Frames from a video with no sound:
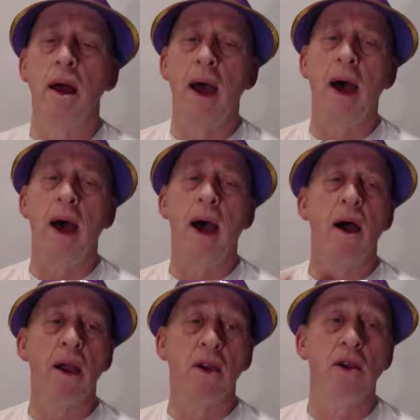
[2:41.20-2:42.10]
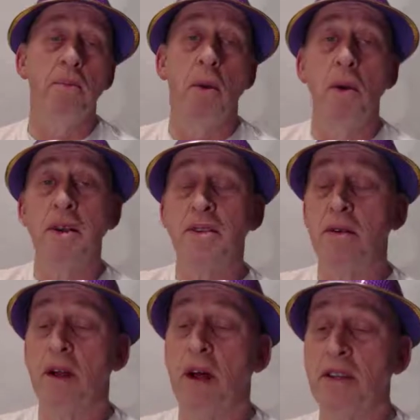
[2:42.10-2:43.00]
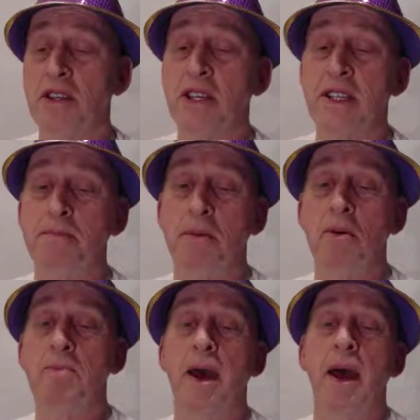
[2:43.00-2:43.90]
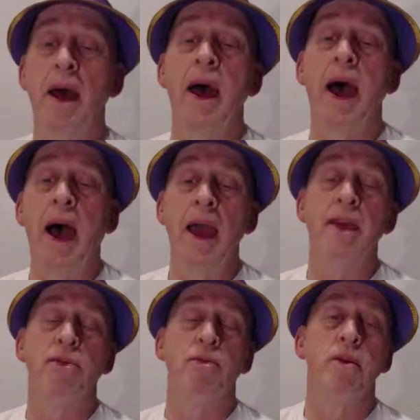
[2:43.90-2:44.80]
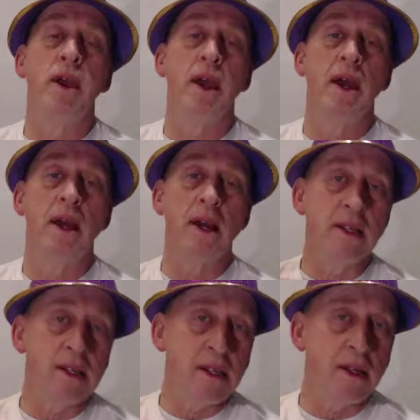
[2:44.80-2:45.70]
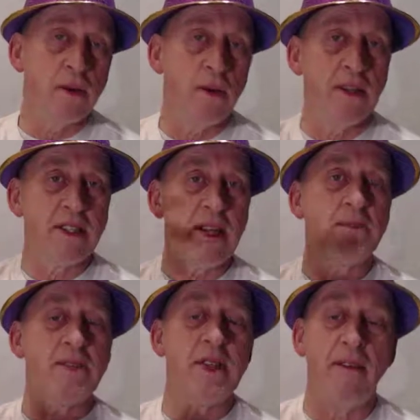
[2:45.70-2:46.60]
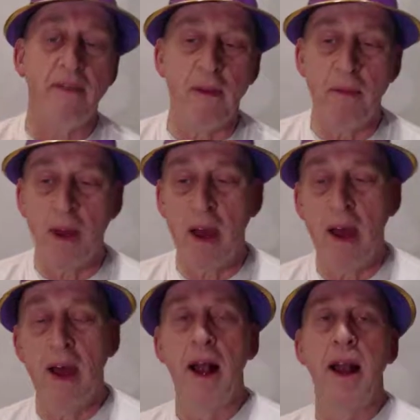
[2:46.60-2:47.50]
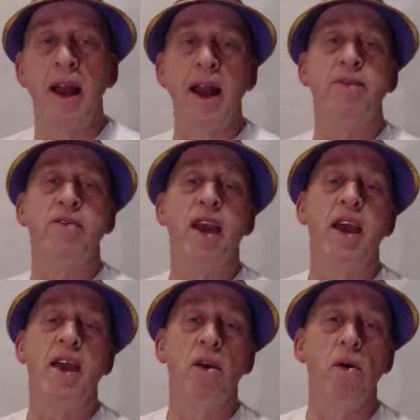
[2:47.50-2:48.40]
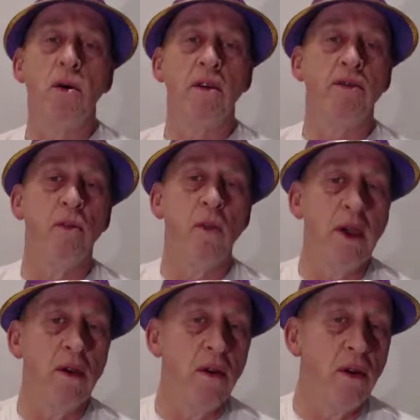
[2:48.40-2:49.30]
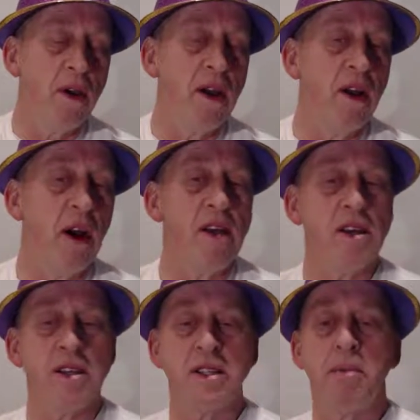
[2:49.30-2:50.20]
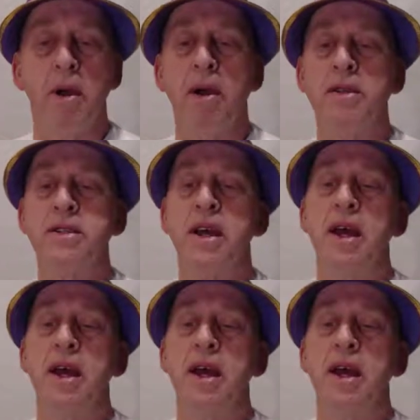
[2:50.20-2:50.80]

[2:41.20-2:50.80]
I could point to it on the chessboard, but A3 is 3 steps up from the left-hand corner from where you're looking, I suppose.